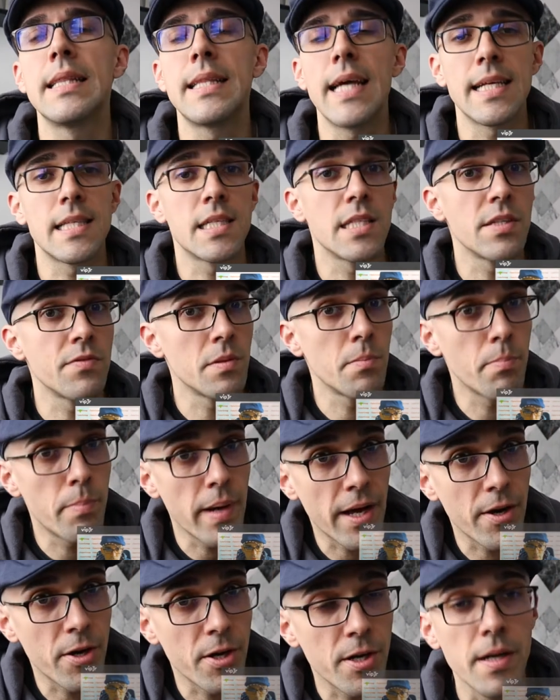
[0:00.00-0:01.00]
that's even
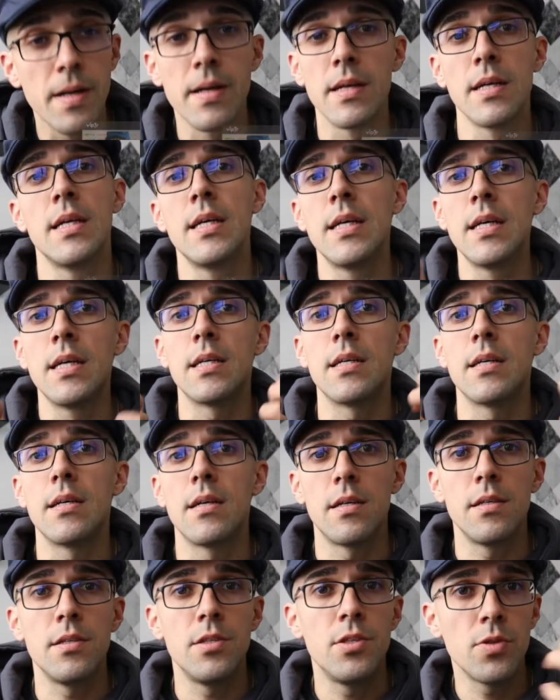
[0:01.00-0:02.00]
better.
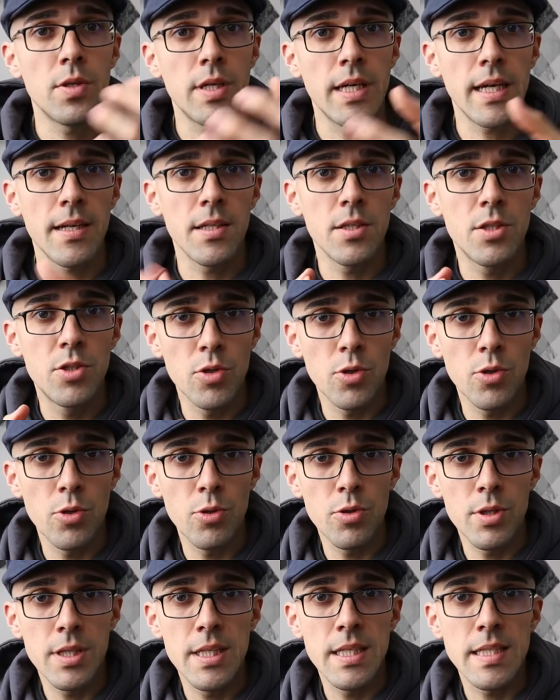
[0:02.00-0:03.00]
You can
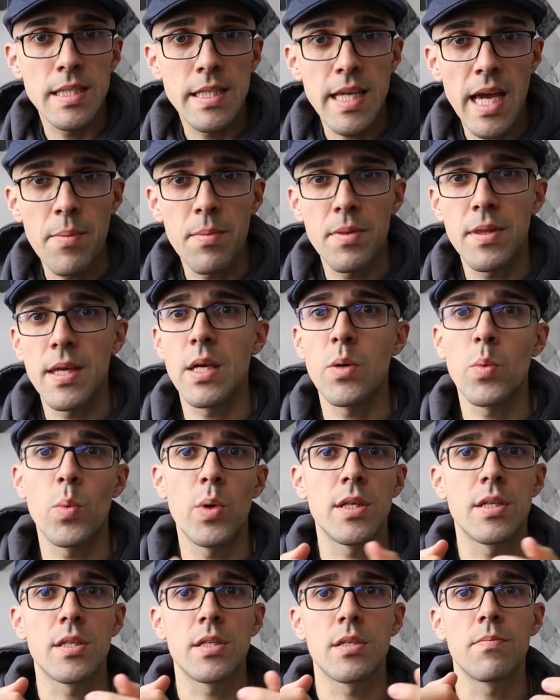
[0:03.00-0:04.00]
do the same thing
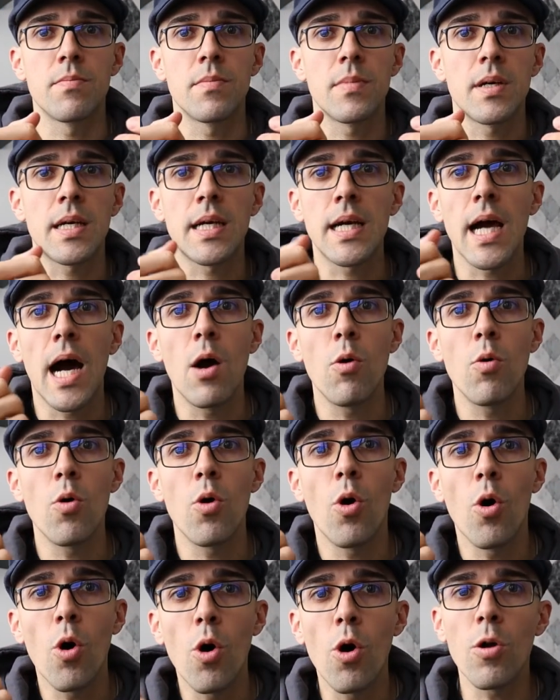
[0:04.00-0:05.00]
with
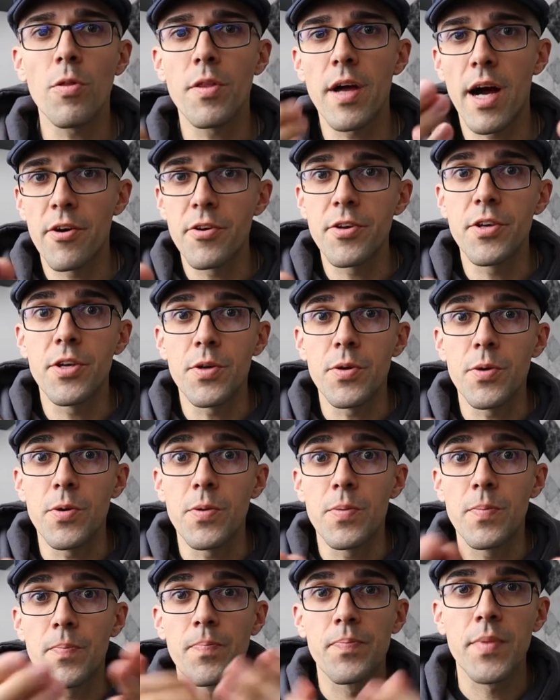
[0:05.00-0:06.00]
how old are you?
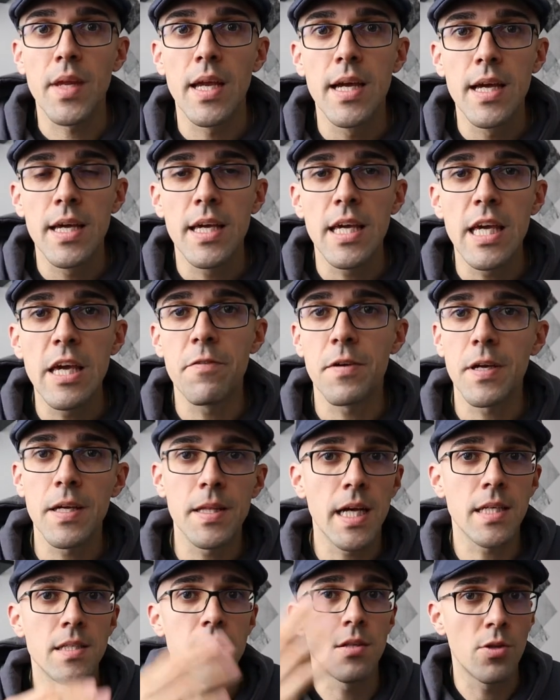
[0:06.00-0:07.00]
If he
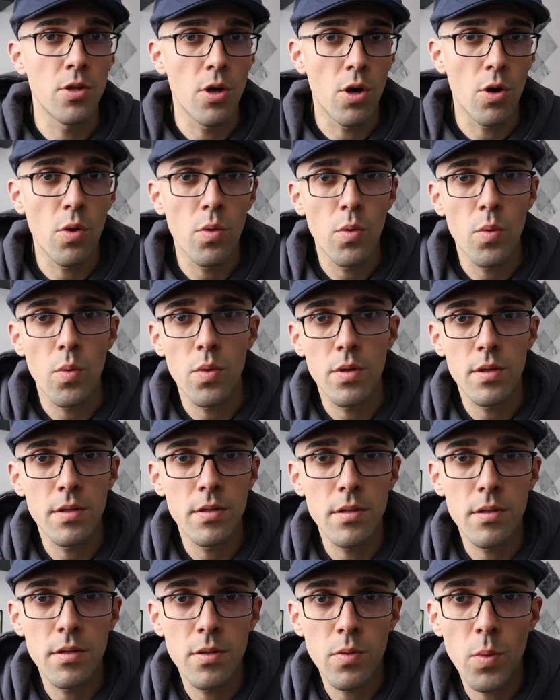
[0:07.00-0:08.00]
doesn't
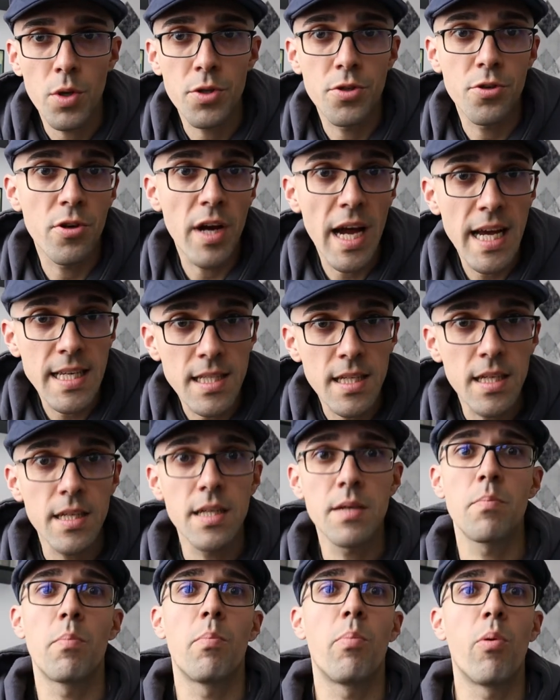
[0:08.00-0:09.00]
know what you're
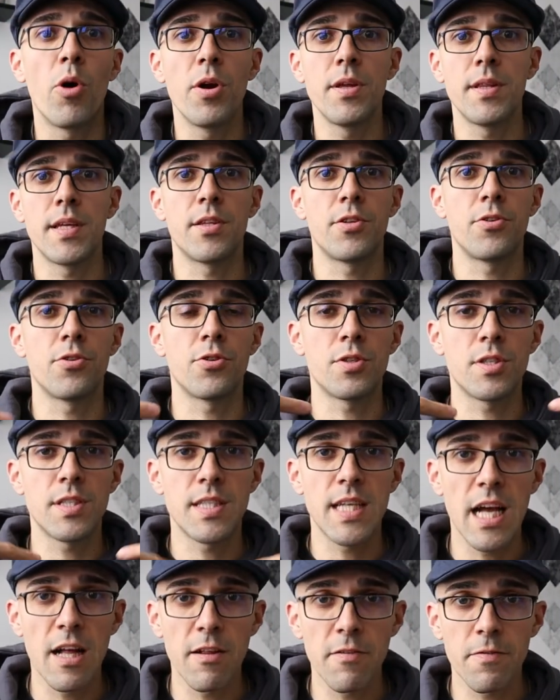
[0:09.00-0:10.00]
asking, point at
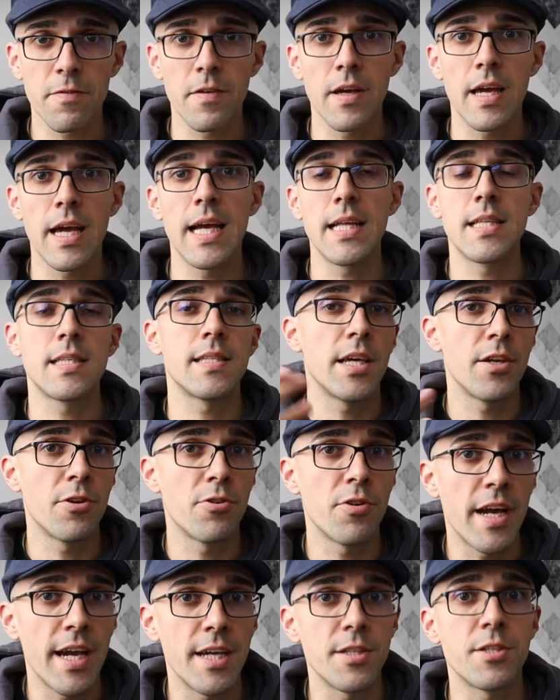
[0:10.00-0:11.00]
yourself and say
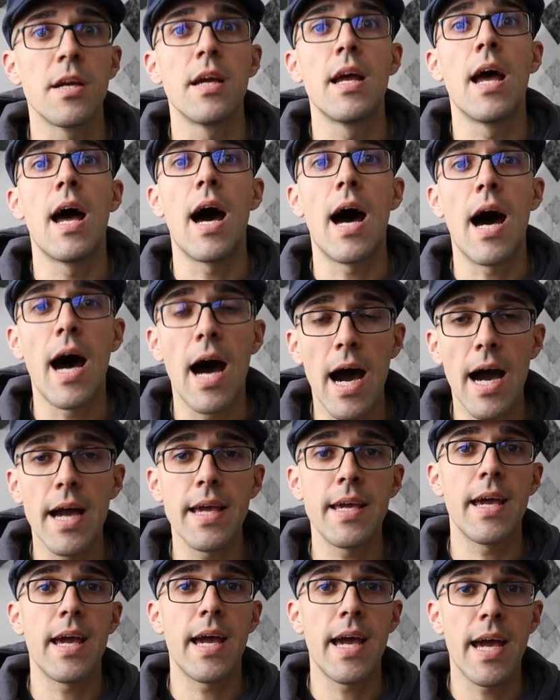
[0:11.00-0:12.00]
your age.
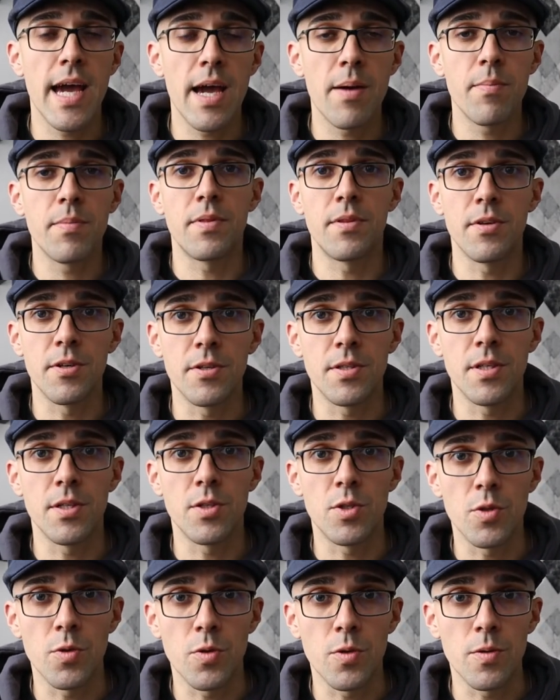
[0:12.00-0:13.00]
I am
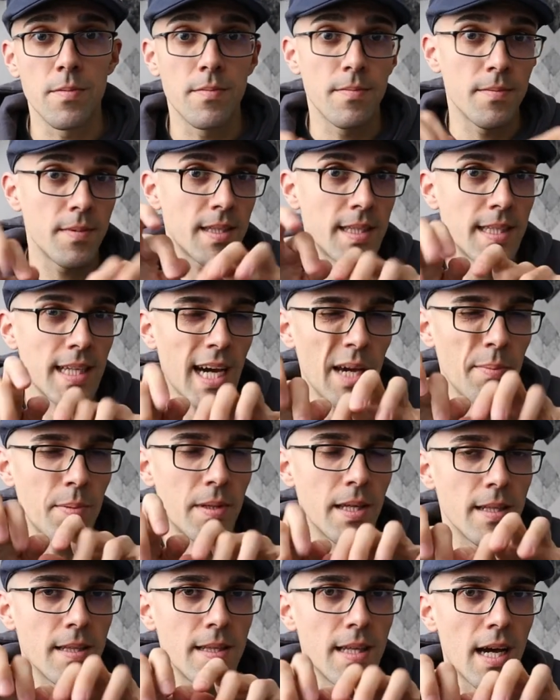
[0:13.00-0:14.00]
32. Type
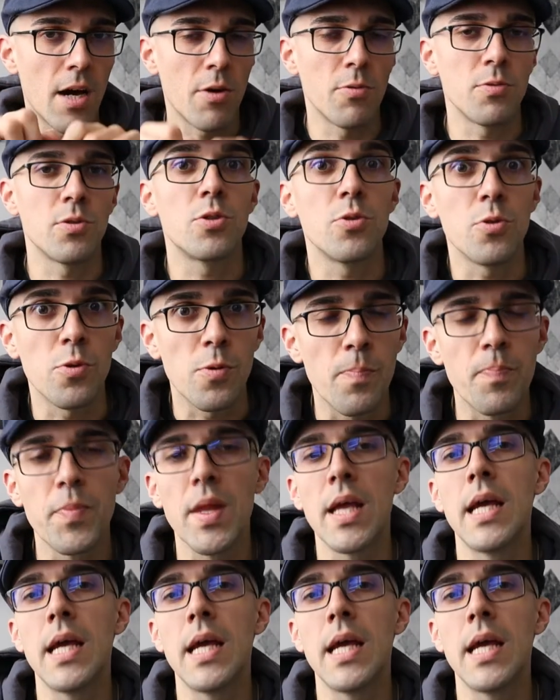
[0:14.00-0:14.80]
that down too.